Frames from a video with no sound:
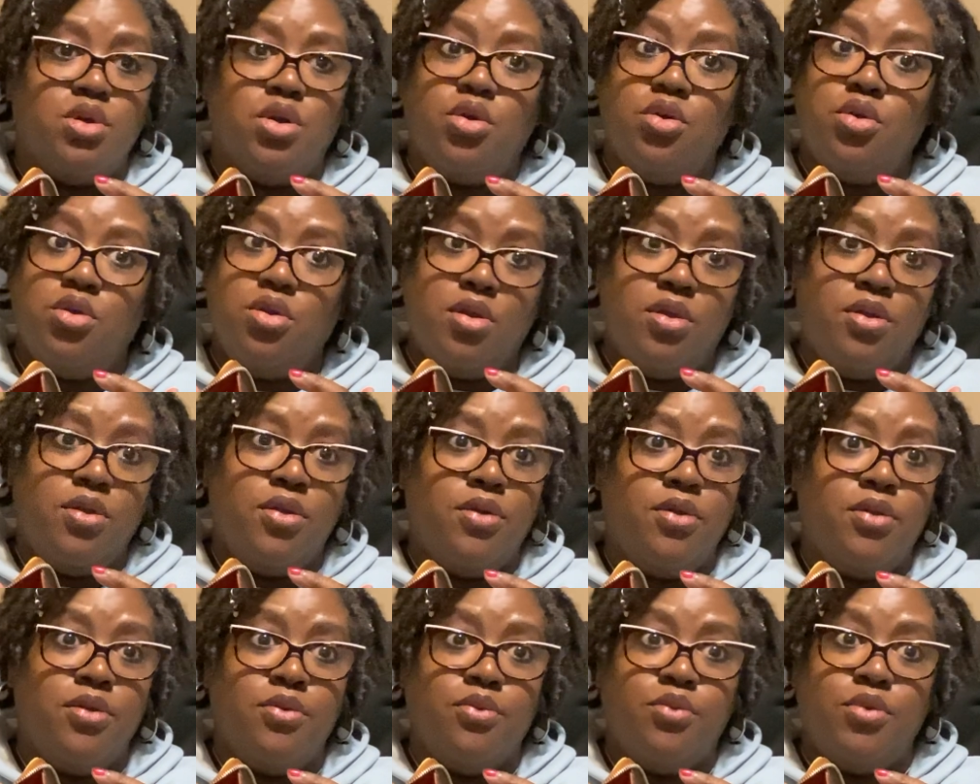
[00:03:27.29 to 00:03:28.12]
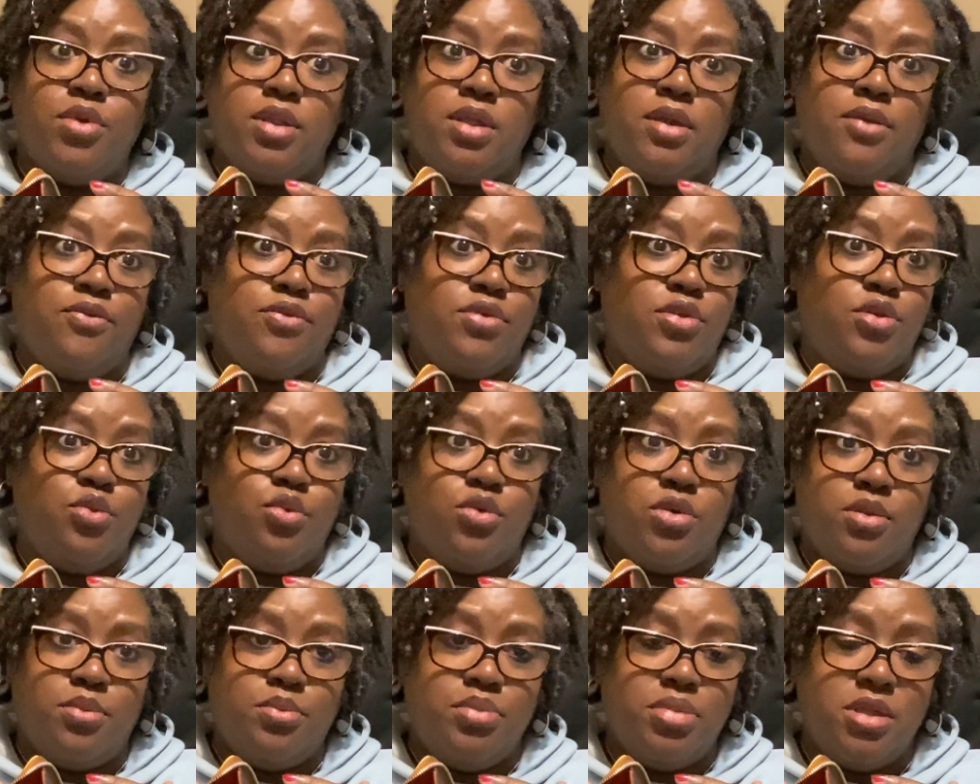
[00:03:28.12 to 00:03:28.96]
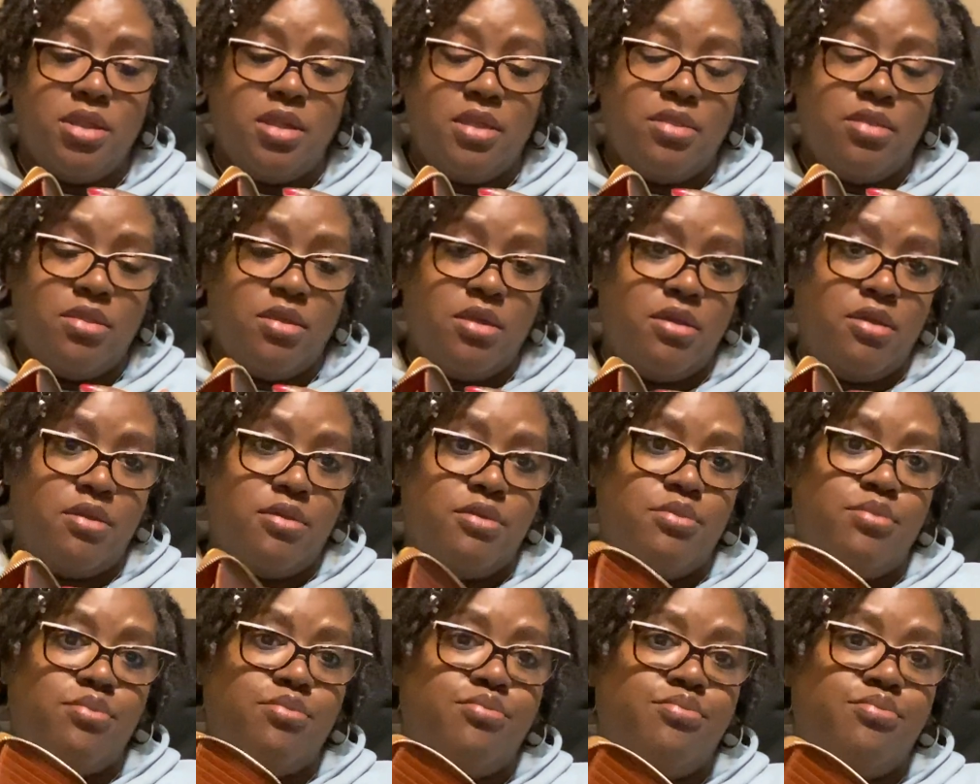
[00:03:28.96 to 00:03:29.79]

or whatever you want to put in there.